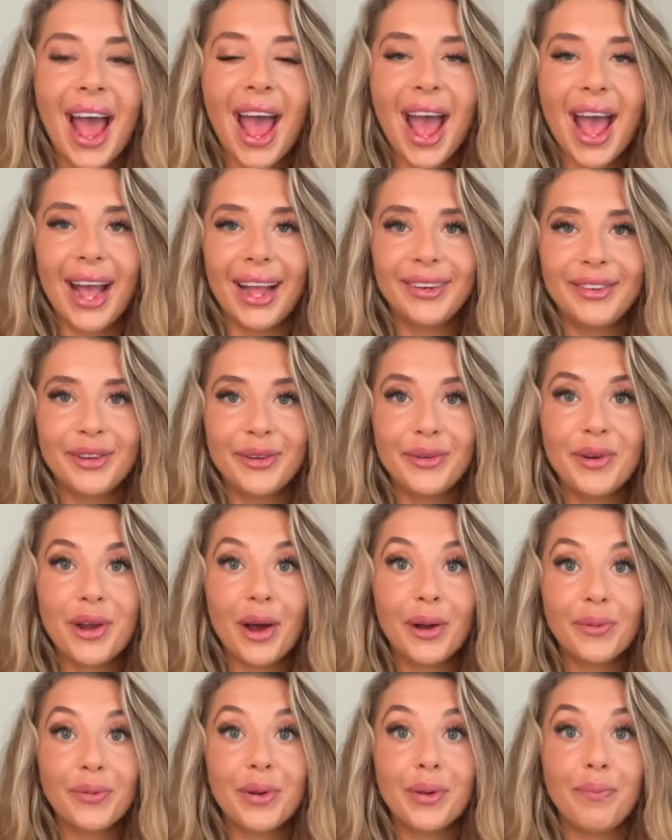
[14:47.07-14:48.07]
and to
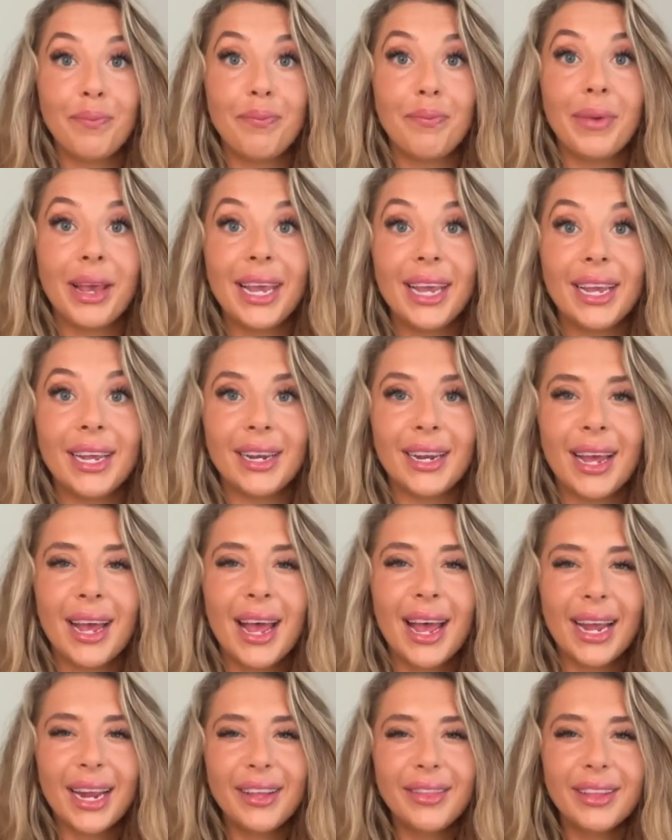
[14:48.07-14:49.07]
not remain
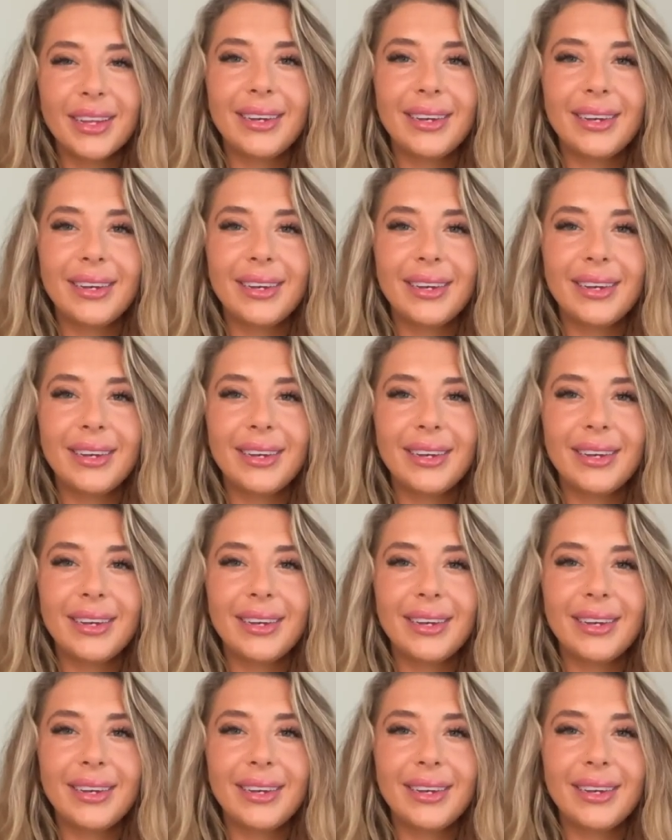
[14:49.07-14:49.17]
in the